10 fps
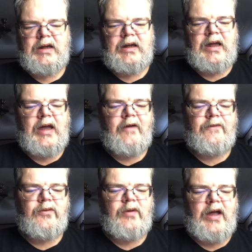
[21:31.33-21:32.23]

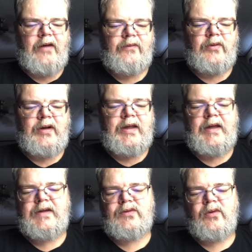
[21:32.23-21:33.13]
Have you ever
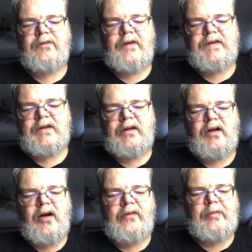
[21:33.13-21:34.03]
hit or
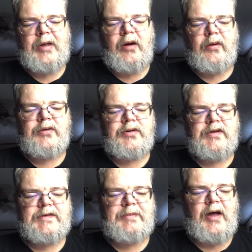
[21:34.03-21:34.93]
physically overpowered
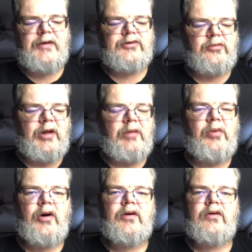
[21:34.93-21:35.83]
your spouse, romantic
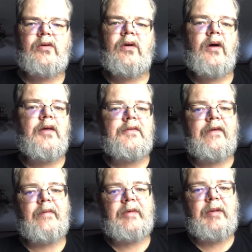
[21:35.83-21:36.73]
partner, or other
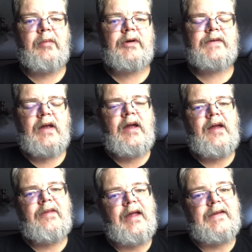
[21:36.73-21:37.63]
family members?
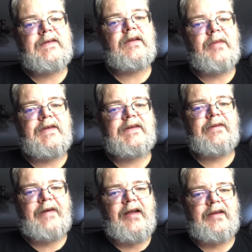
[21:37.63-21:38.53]
That's
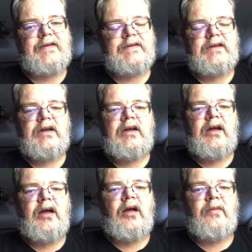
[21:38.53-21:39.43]
domestic violence.
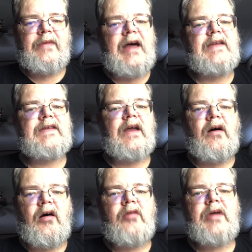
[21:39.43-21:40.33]
That is an
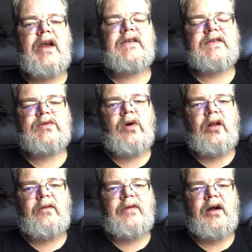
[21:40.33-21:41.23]
automatic
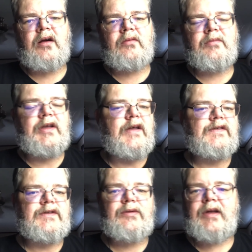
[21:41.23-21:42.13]
disqualifier
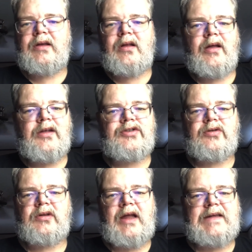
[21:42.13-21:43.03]
because you cannot get
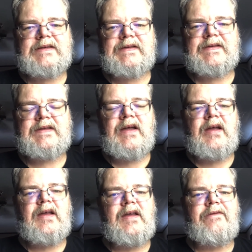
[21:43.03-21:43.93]
your license
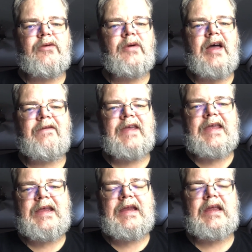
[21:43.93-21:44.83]
if you have
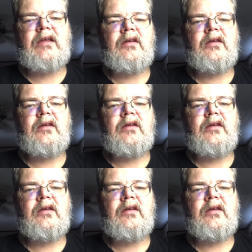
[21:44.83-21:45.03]
any